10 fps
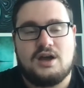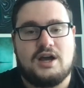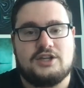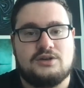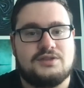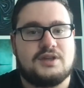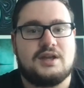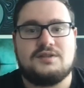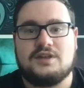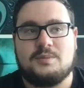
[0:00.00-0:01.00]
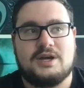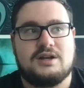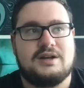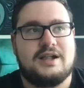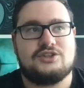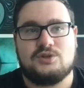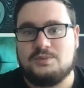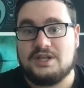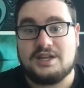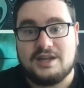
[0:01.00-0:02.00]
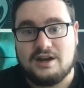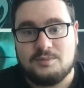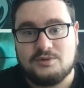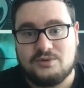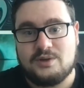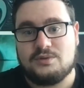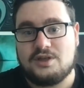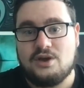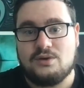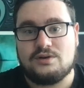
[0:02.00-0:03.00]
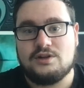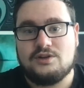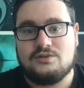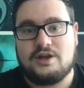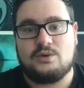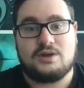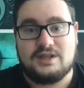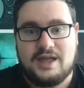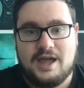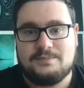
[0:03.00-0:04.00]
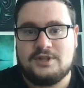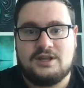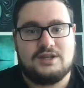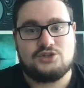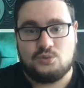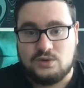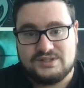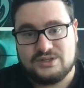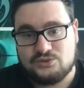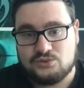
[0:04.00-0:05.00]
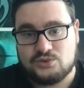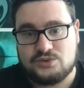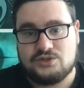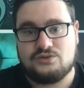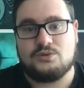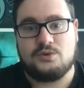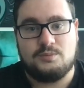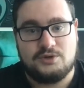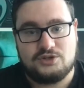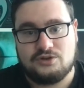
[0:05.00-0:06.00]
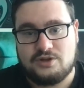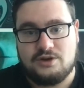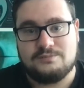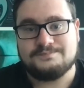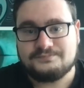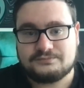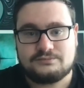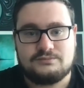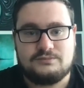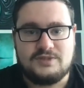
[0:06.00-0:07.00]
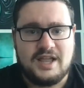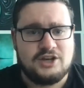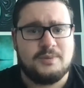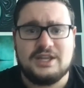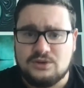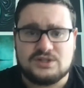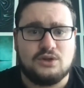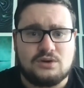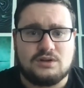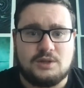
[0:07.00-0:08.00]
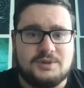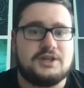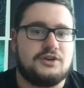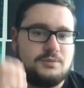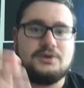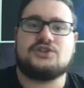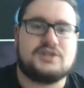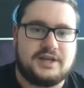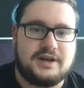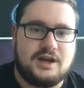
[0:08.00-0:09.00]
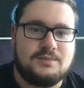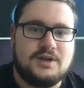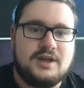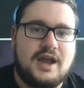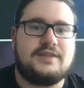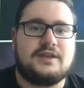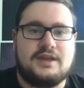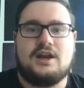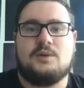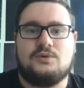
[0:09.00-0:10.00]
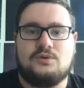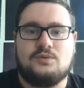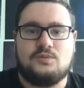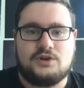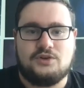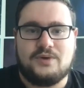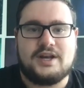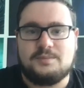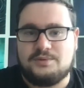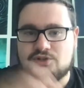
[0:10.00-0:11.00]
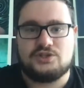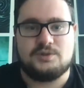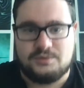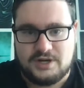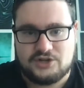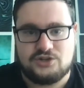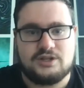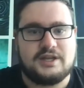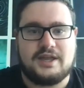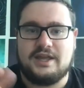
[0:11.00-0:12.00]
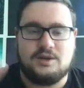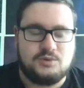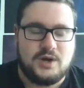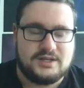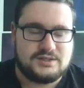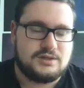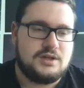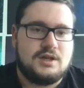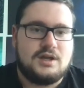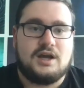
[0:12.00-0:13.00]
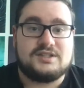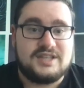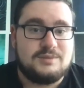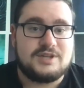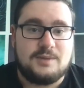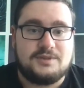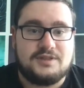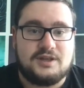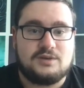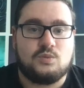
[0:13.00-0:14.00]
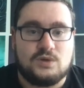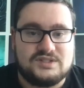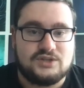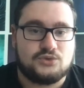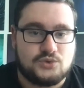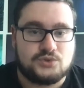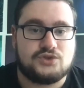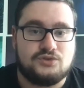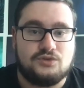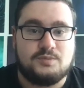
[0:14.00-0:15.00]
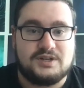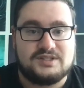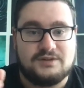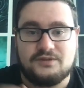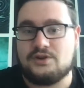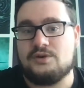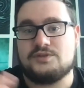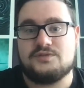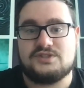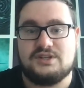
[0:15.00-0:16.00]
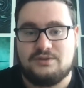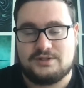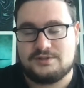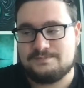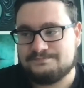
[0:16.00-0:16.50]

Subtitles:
You can kind of think about an analogy would be like GitHub, right, with code, right, or GitLab. It's your one central source of truth where you push your code. And you may use it locally, but then you're going to push it to GitHub. And then GitHub will, when you're ready, push it to production like AWS. Same type of thing, one central source of truth, but instead of for code, it's for secrets.